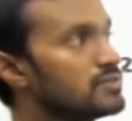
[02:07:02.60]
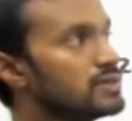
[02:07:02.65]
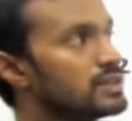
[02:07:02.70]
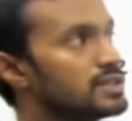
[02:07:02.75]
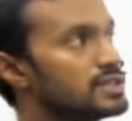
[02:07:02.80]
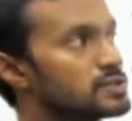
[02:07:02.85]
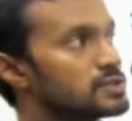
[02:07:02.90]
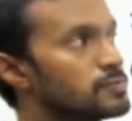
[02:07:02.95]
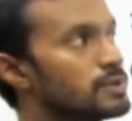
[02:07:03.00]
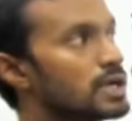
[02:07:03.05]

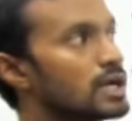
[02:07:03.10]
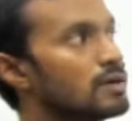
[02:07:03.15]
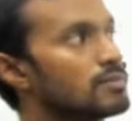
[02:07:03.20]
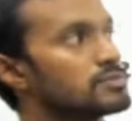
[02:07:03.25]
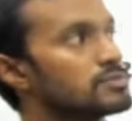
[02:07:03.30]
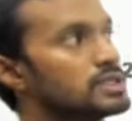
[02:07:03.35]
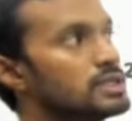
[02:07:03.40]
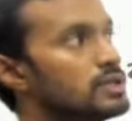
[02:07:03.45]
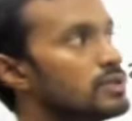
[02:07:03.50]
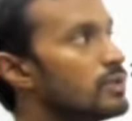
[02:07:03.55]
even this
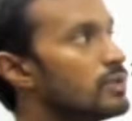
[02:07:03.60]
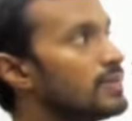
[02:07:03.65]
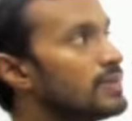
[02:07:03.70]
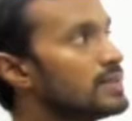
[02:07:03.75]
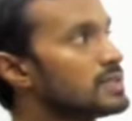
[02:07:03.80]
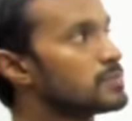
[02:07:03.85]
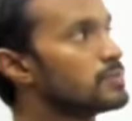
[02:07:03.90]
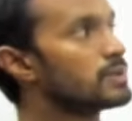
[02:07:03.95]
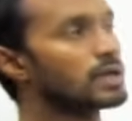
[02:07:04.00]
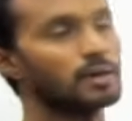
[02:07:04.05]
becomes 0 and
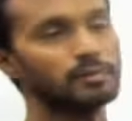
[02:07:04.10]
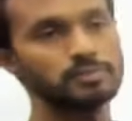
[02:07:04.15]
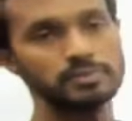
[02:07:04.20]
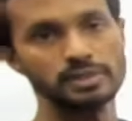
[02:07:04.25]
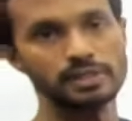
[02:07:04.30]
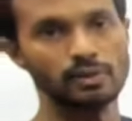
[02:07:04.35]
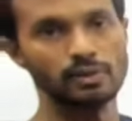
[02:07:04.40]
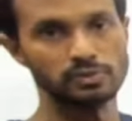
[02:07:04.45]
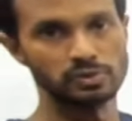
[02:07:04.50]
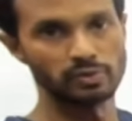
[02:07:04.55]
this becomes
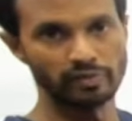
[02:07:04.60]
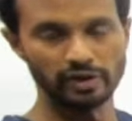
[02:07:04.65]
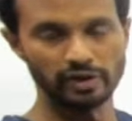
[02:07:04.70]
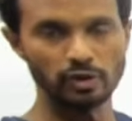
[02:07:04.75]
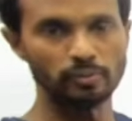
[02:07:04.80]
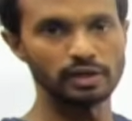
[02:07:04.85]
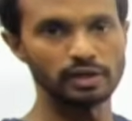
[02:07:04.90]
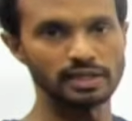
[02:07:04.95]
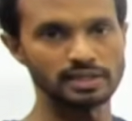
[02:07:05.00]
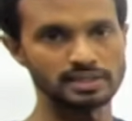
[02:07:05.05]
0. So when
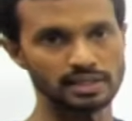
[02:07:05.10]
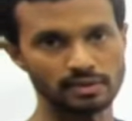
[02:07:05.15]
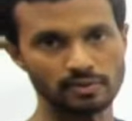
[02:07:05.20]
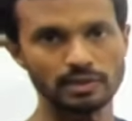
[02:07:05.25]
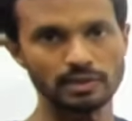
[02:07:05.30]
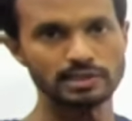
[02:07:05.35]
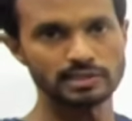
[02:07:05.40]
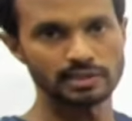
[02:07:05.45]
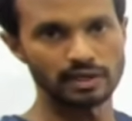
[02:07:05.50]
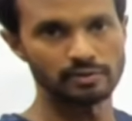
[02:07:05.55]
you put x
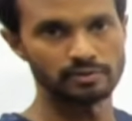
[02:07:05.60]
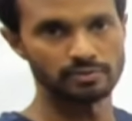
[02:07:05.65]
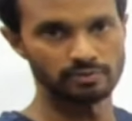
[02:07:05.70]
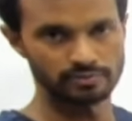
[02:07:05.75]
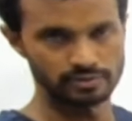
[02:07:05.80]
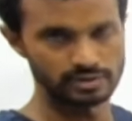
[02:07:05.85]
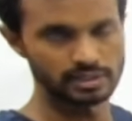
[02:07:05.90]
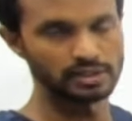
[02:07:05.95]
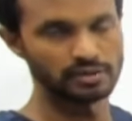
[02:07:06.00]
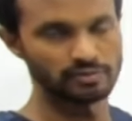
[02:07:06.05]
equals 1,